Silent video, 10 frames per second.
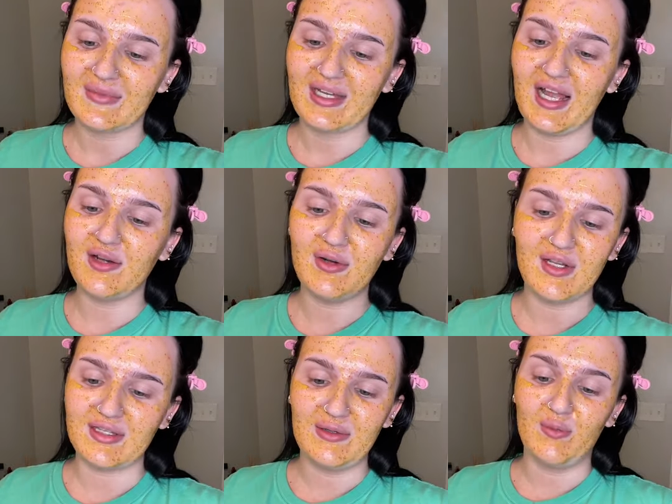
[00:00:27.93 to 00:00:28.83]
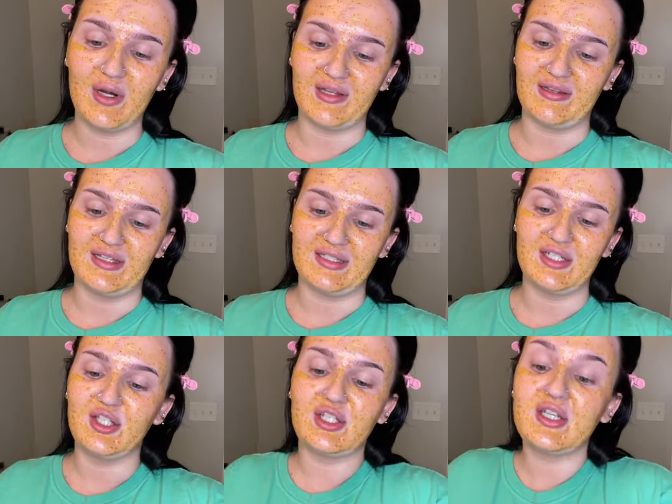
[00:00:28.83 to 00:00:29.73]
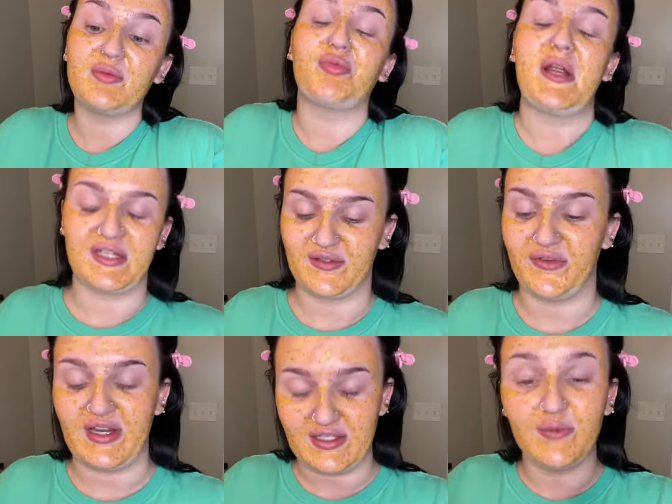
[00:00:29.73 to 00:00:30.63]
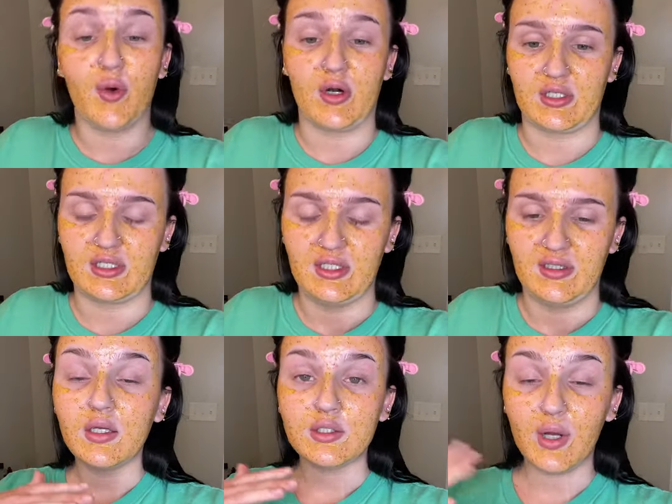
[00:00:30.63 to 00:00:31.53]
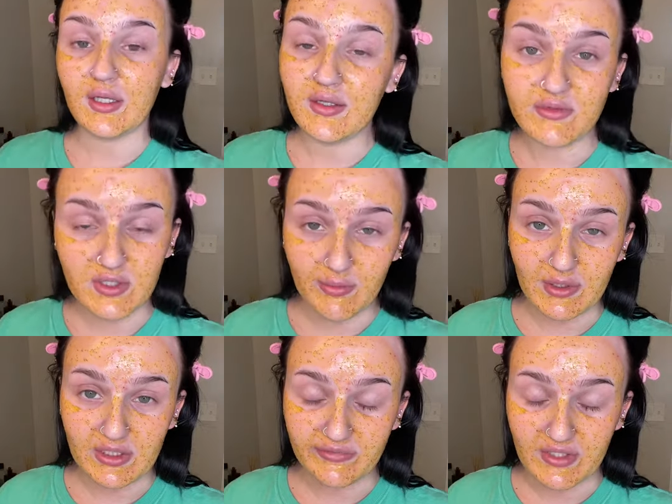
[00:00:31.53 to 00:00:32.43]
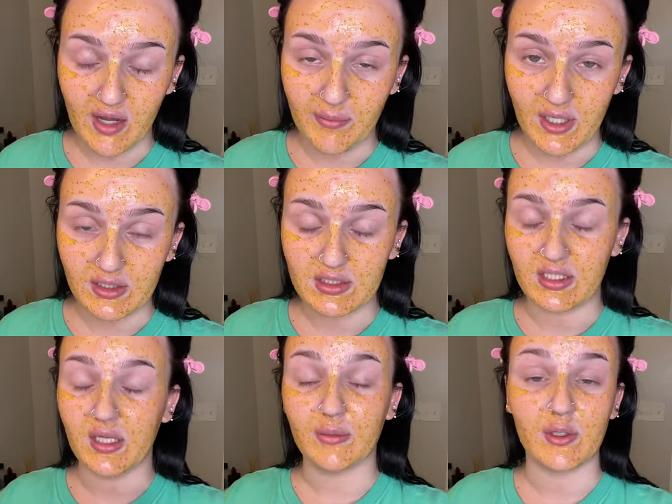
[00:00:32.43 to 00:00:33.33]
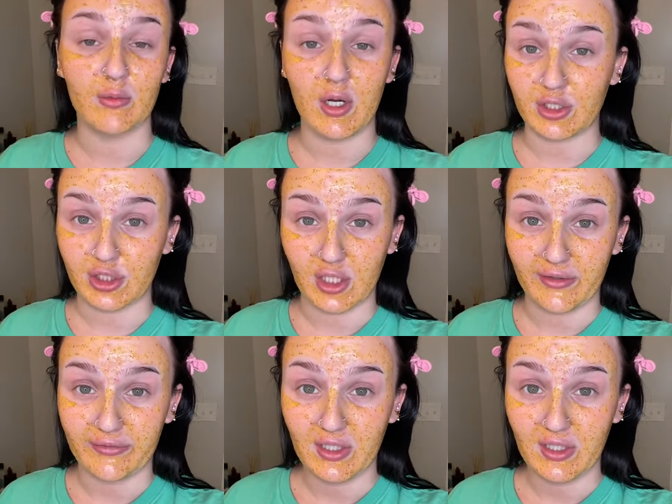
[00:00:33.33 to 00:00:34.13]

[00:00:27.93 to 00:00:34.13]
I don't understand what it says. It just says it brightens the face. It works. So I leave this on my skin for 10 minutes, and then I'm going to wash it off.